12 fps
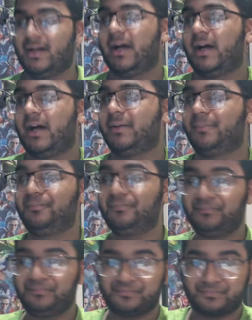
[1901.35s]
Um,
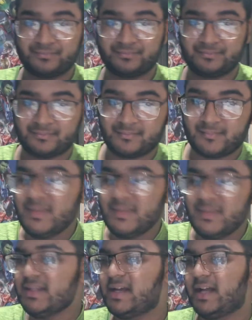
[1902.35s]

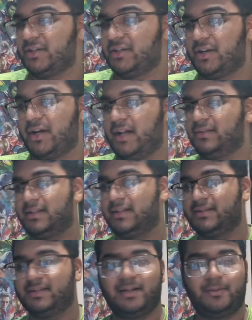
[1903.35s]
Actually, no,
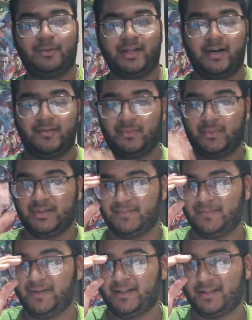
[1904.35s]
I'll deal with it afterwards
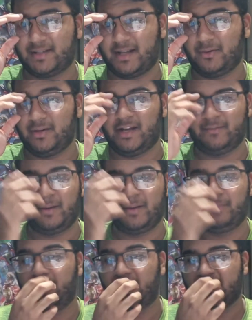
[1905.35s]
because I only have my box